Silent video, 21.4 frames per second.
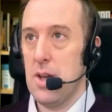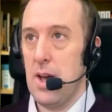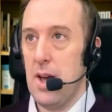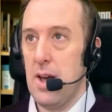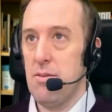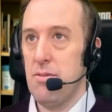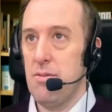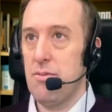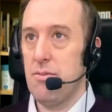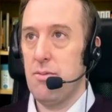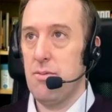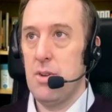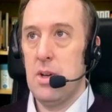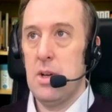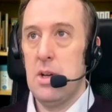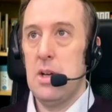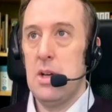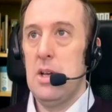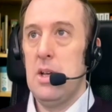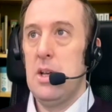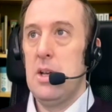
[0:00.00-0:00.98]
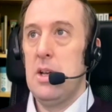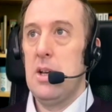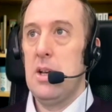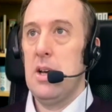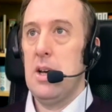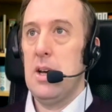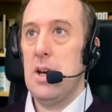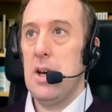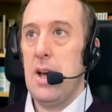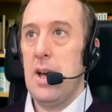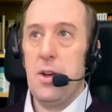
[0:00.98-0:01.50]
I've
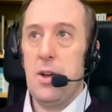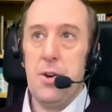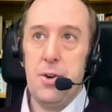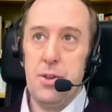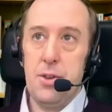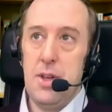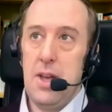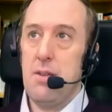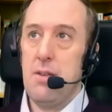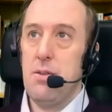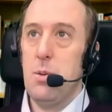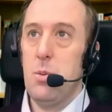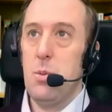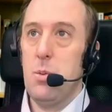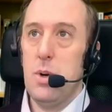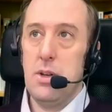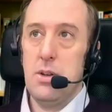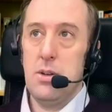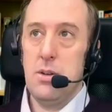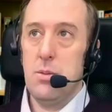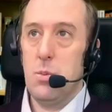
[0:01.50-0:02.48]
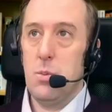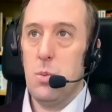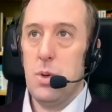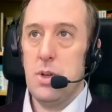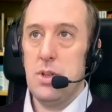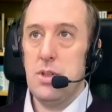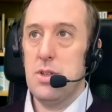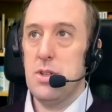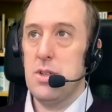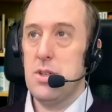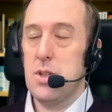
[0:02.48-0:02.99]
uh, I currently have a one
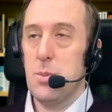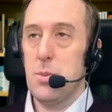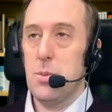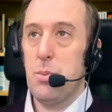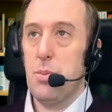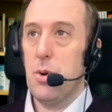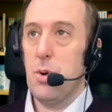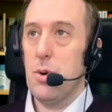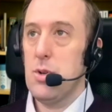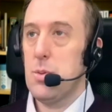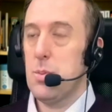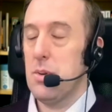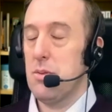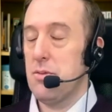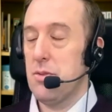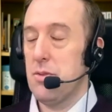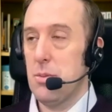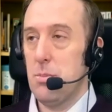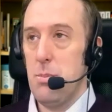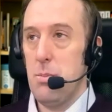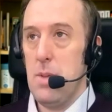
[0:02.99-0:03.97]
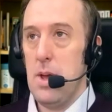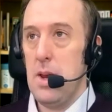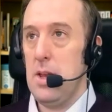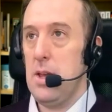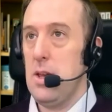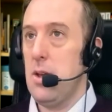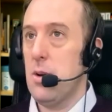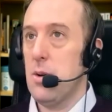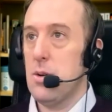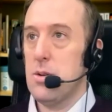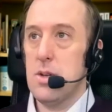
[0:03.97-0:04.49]
one system approach, but for many
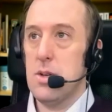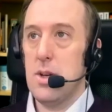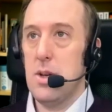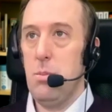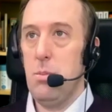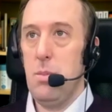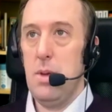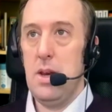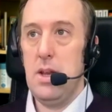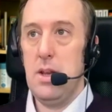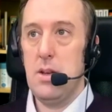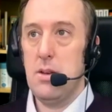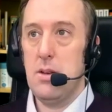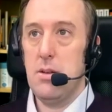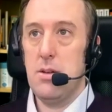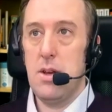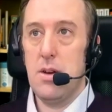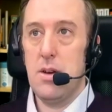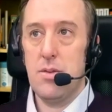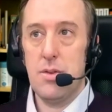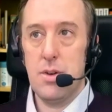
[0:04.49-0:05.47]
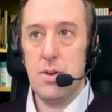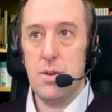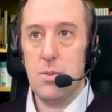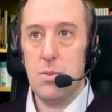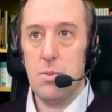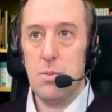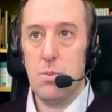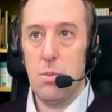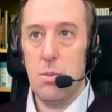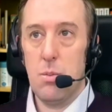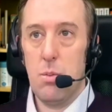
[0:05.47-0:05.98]
years and in many different
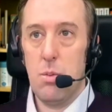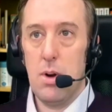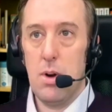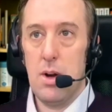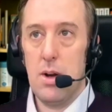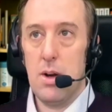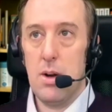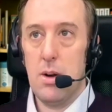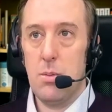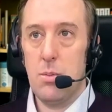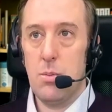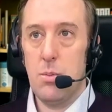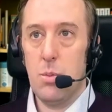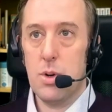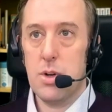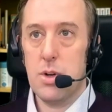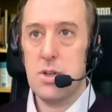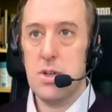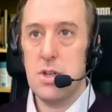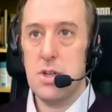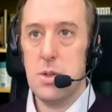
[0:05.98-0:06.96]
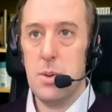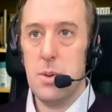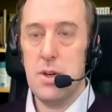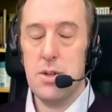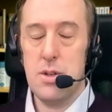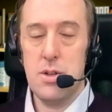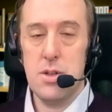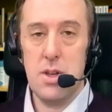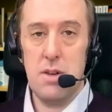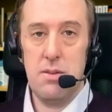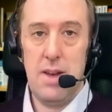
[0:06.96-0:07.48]
Uh, work
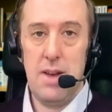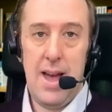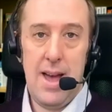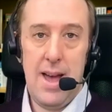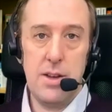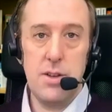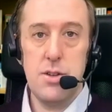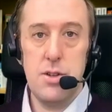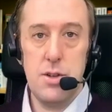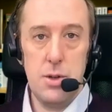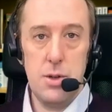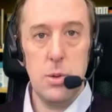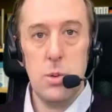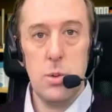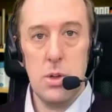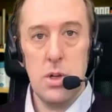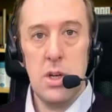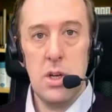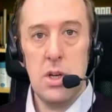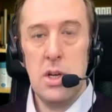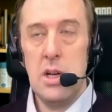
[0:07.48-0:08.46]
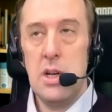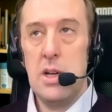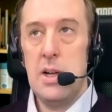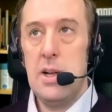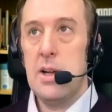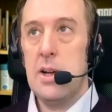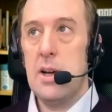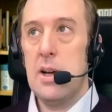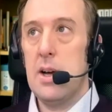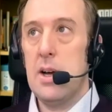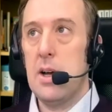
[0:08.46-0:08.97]
situations, I've had to,
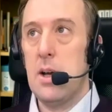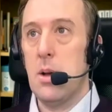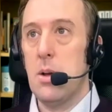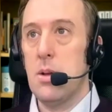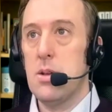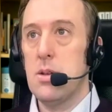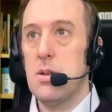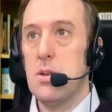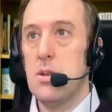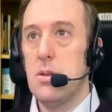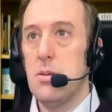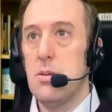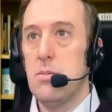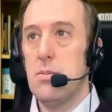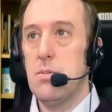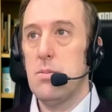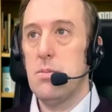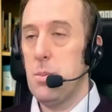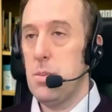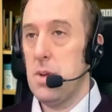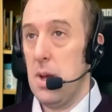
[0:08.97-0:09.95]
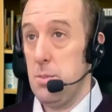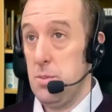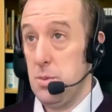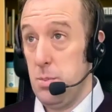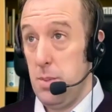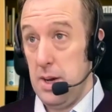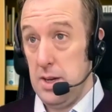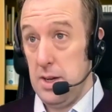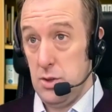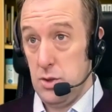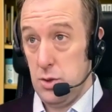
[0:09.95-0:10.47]
uh, sometimes
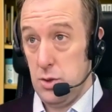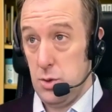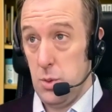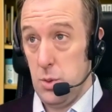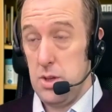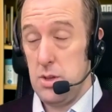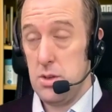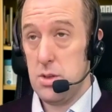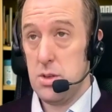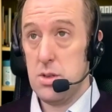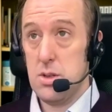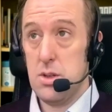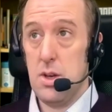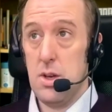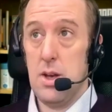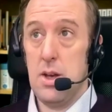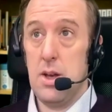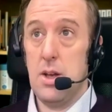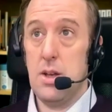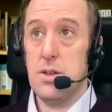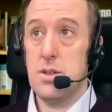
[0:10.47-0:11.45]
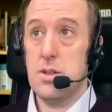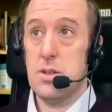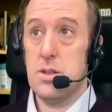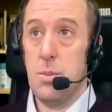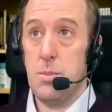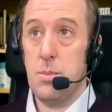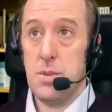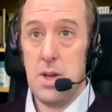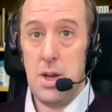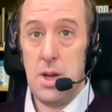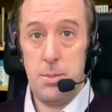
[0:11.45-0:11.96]
by choice, uh,
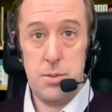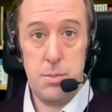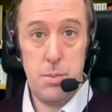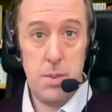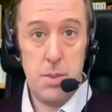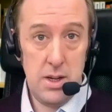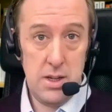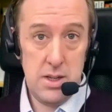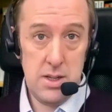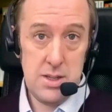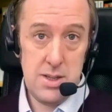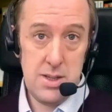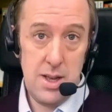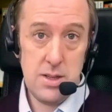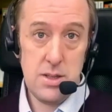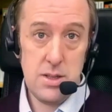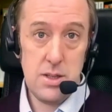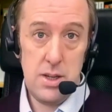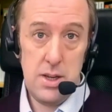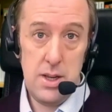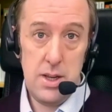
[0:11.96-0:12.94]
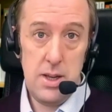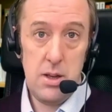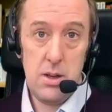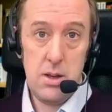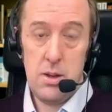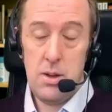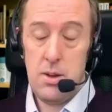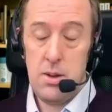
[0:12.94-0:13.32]
sometimes by necessity.